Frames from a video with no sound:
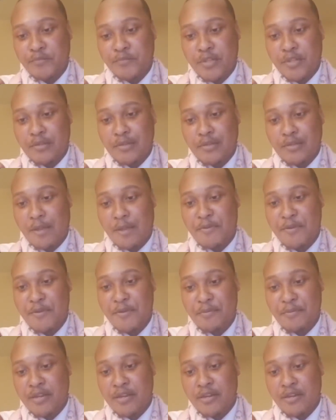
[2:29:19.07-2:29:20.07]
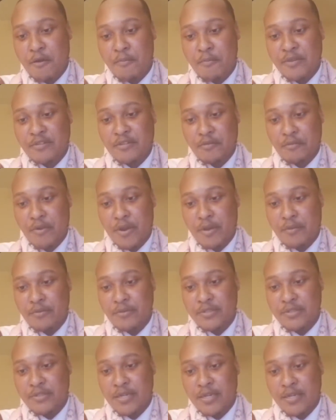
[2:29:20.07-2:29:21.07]
A lot of people didn't know Mr. Rick
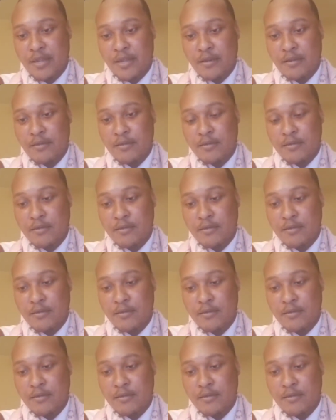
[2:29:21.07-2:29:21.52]
was in there.